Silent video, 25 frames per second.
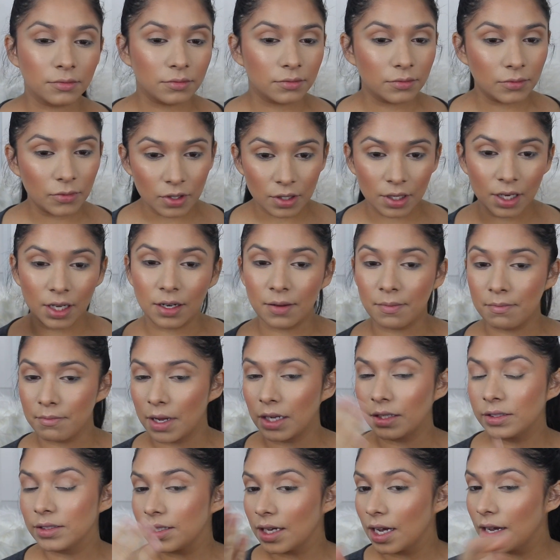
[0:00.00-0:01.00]
It's kind of
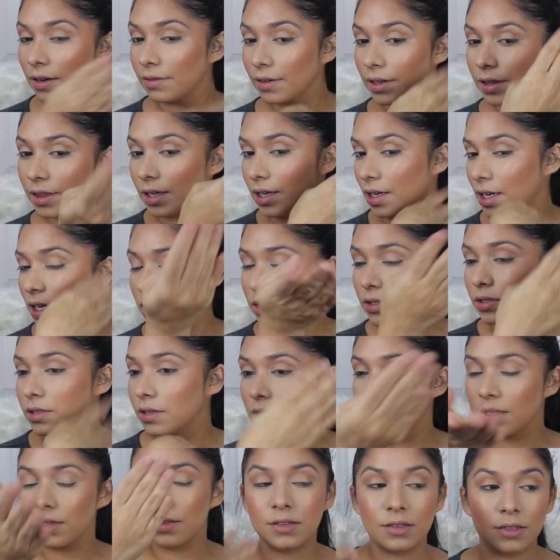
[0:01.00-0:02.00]
melt everything into
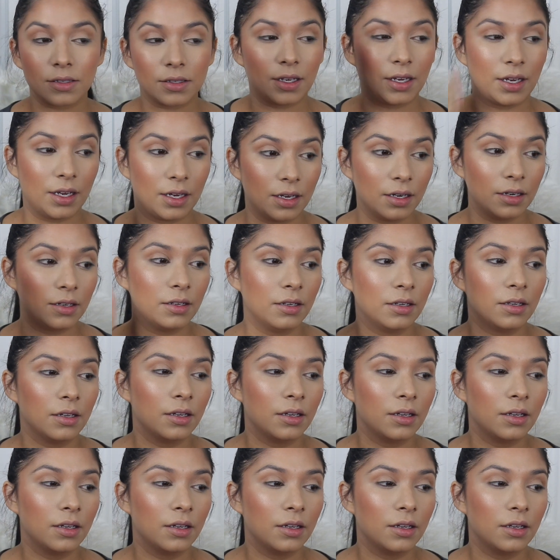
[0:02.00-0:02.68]
the skin.